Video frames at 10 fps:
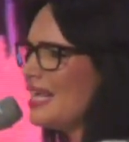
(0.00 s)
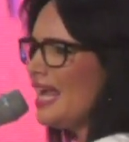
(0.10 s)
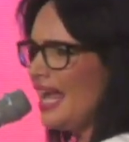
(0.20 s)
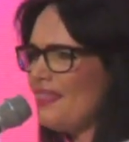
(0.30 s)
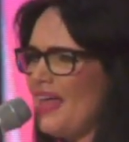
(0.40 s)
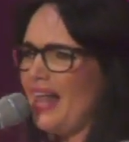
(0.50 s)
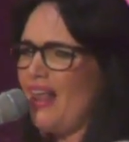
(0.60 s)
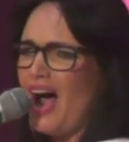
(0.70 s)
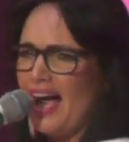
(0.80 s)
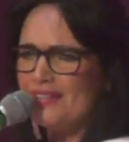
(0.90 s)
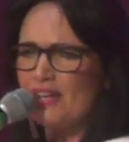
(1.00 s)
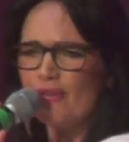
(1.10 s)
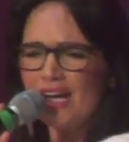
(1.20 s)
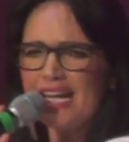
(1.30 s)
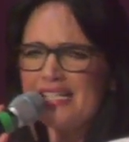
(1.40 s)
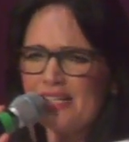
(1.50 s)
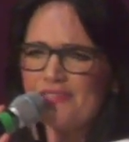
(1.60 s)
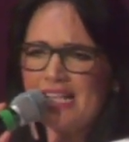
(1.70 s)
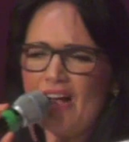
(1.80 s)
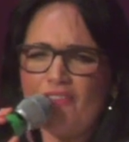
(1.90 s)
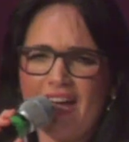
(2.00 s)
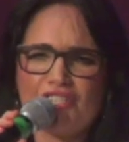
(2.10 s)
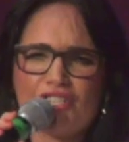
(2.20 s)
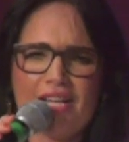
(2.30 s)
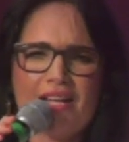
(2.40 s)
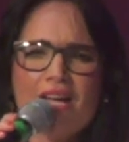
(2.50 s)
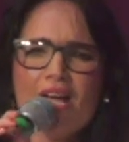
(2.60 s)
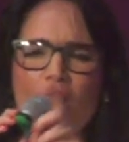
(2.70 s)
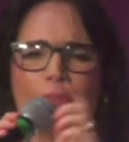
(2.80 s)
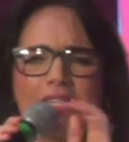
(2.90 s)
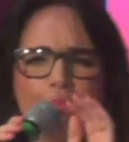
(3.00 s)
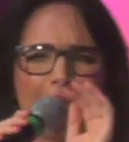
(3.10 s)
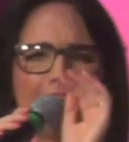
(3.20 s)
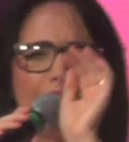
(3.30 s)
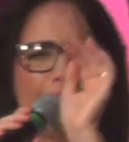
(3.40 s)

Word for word: in their lives, a release of salvation, and we're speaking a